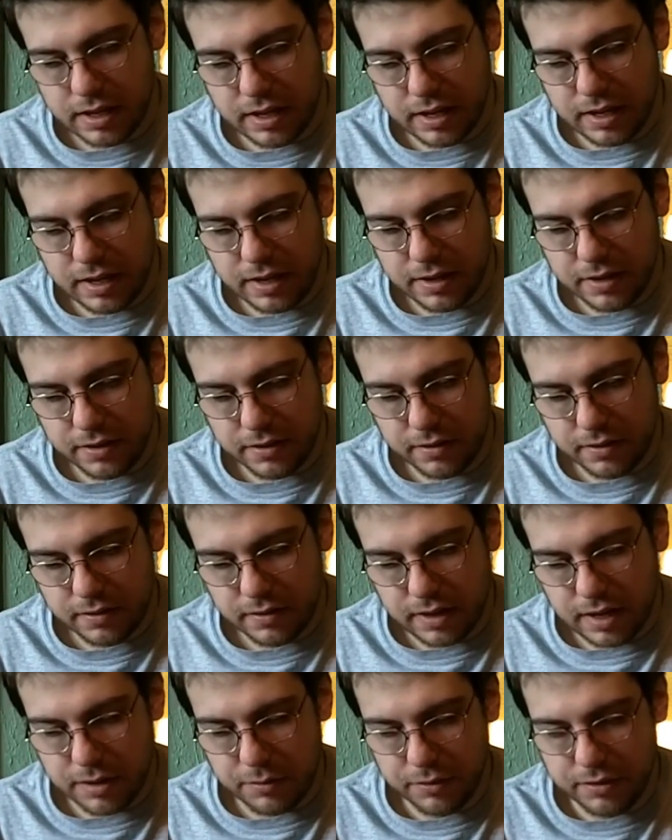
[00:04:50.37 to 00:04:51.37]

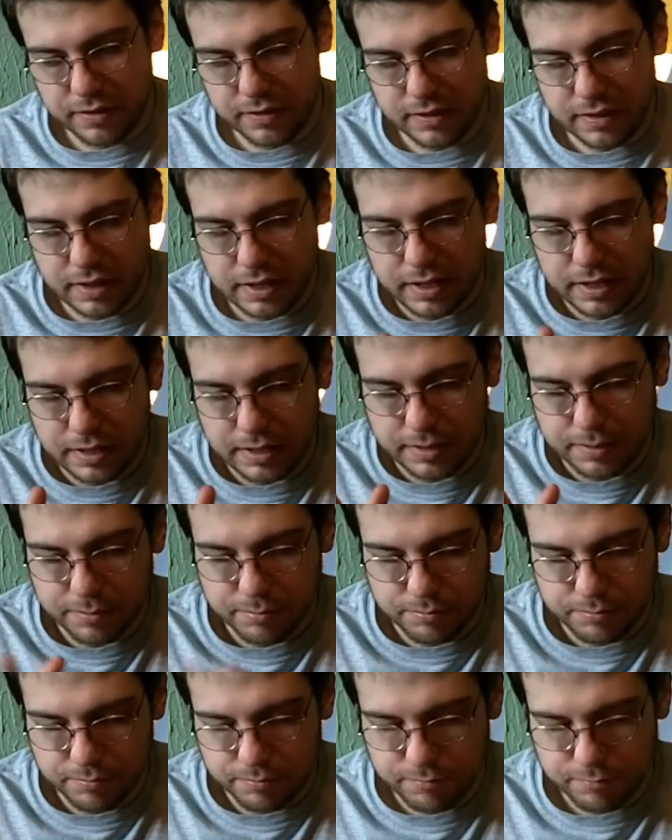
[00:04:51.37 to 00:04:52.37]
and I would say
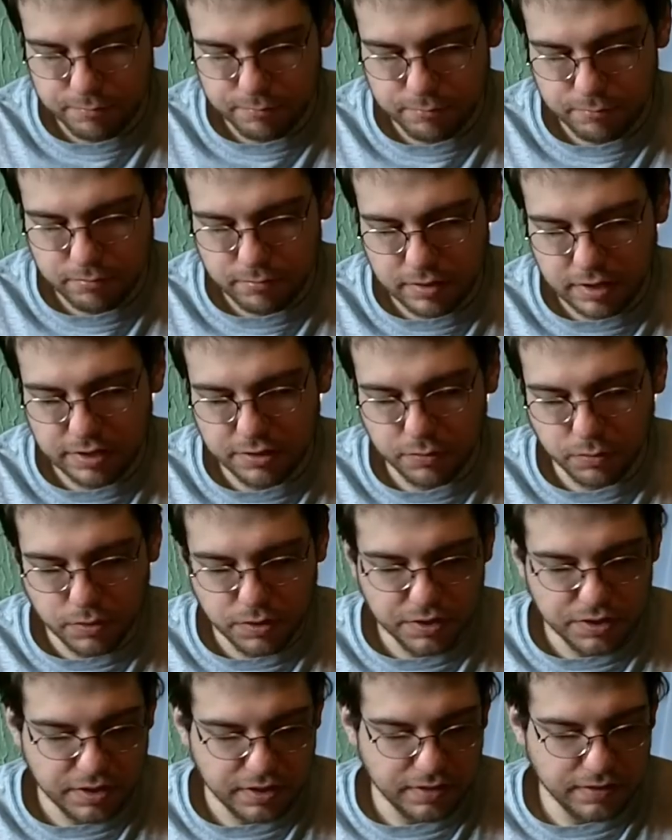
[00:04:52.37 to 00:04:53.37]
it's
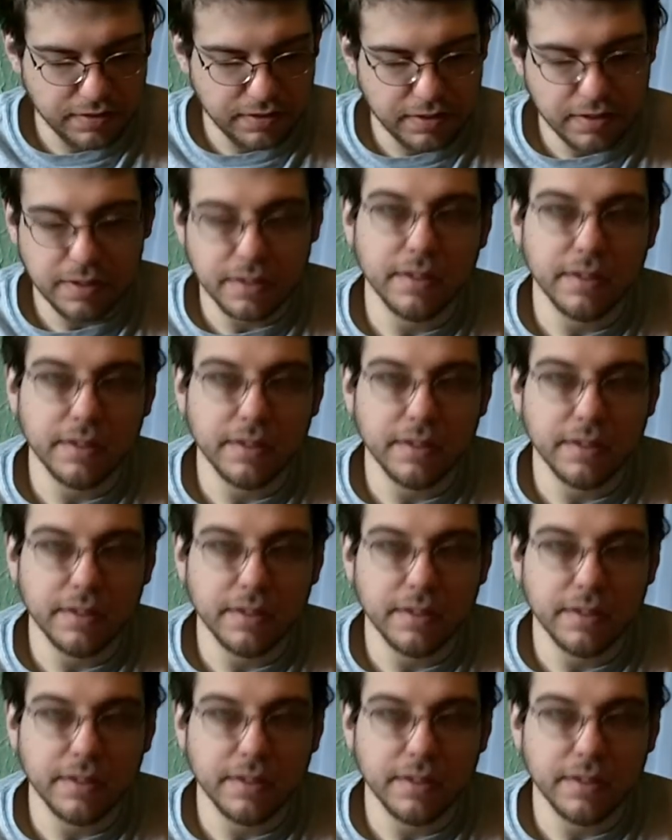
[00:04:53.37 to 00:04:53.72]
worth it.